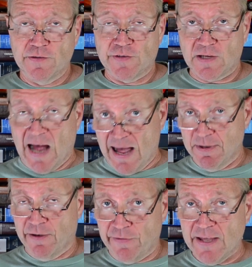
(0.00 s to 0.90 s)
It's a
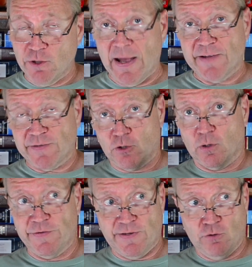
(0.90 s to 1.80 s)
common thing. You ask the
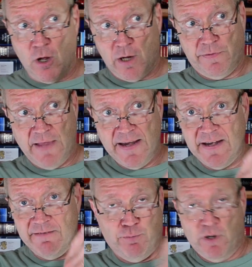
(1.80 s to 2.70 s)
court and you say, "Look, they
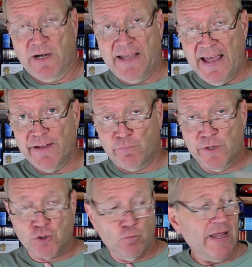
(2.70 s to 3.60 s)
didn't even put in a case. We
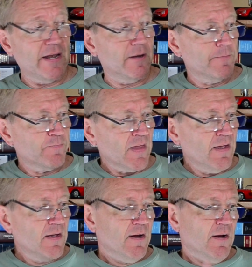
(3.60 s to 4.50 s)
should win."
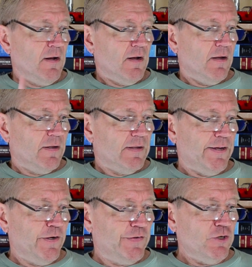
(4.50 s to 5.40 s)
Now,
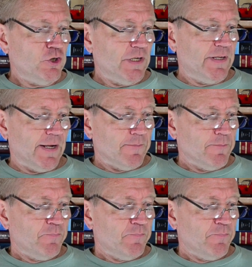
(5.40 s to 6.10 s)
here's the interesting thing.